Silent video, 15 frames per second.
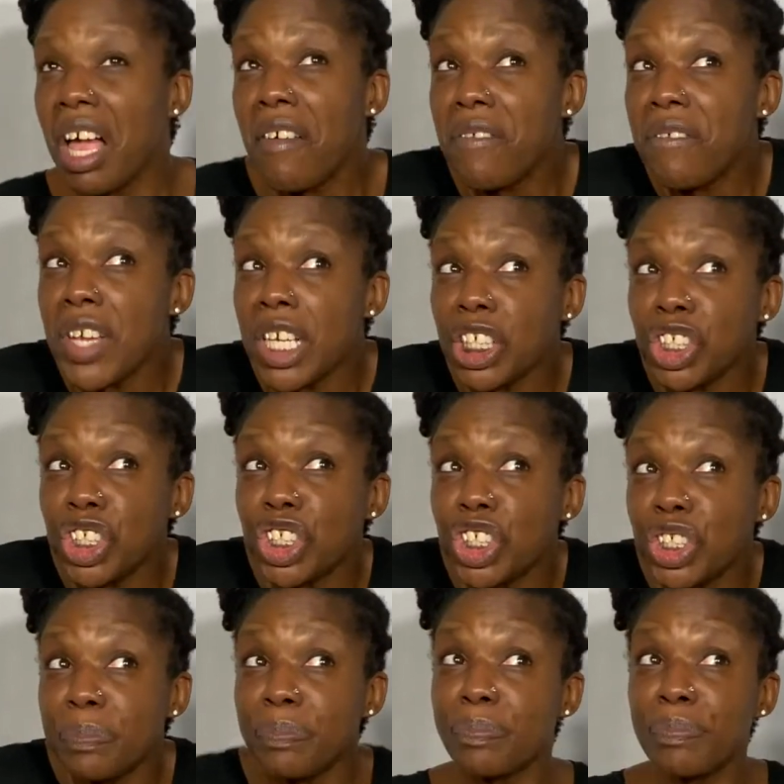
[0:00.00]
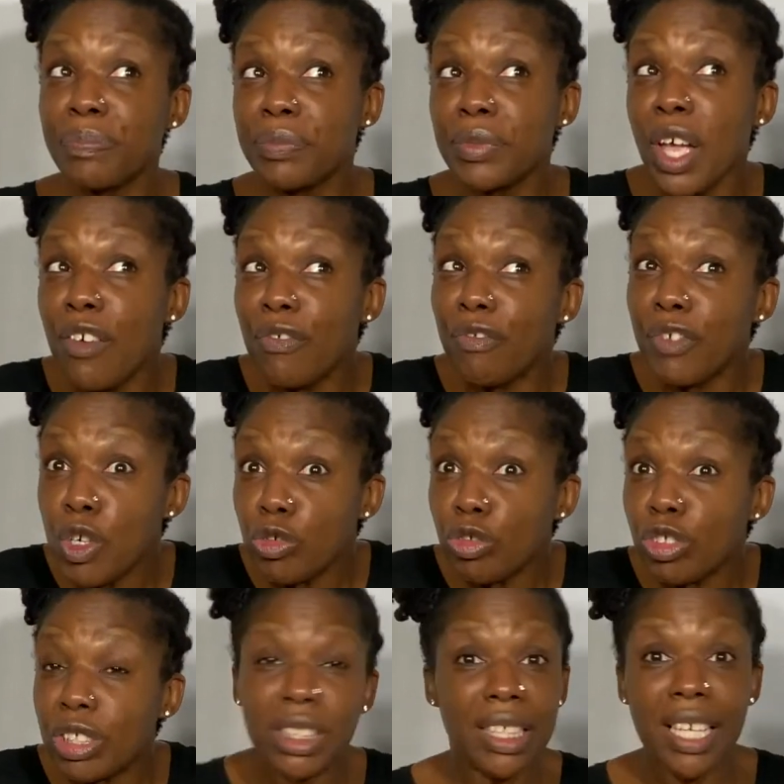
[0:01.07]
fish, fruit.